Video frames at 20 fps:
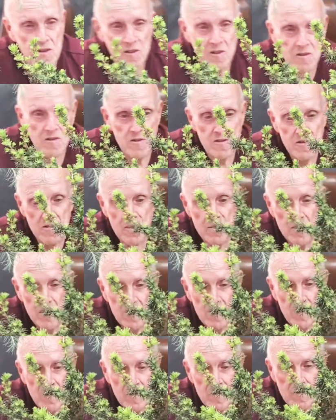needles
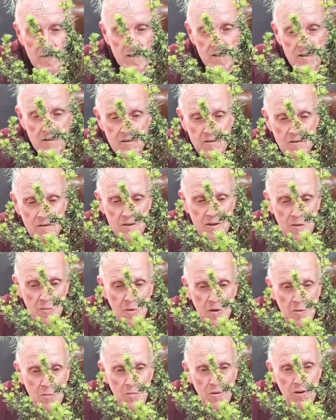
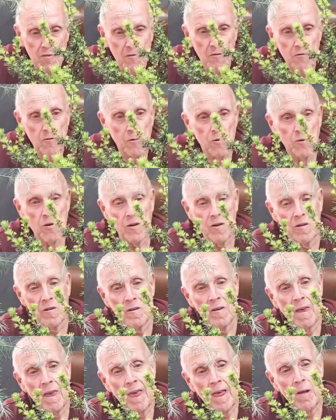among brevifolia.
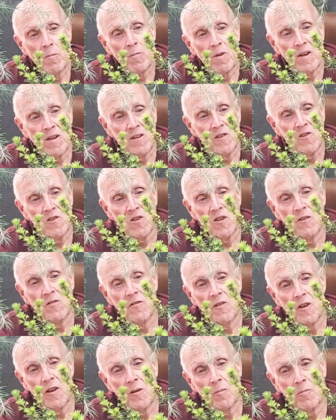But it's
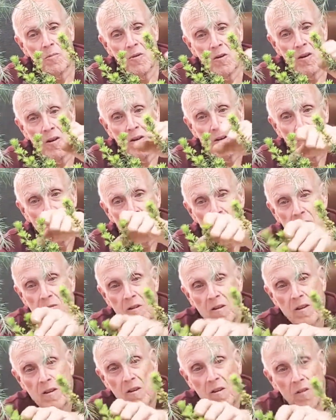stiffly upright,
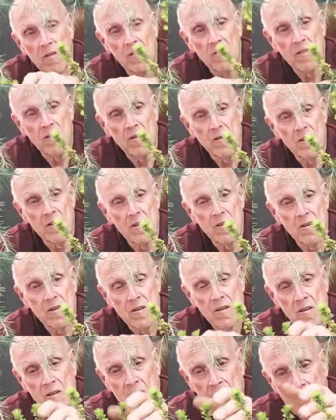really hard to
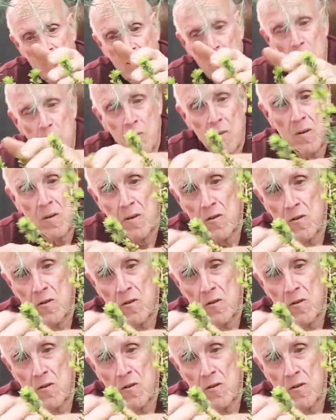keep